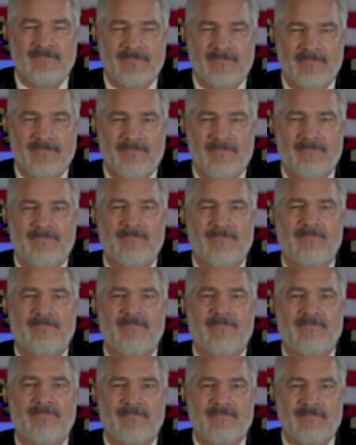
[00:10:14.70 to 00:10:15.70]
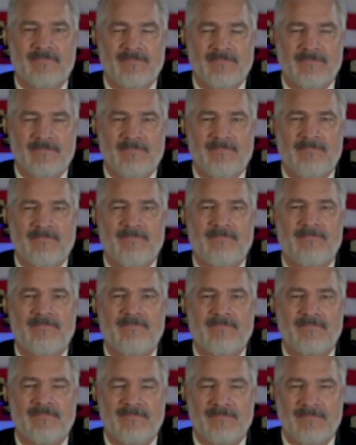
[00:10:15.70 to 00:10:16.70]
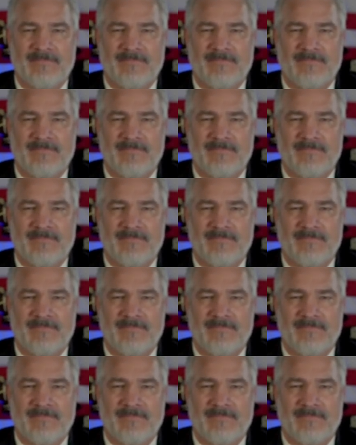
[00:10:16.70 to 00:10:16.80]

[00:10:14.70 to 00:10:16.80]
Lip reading: [no speech]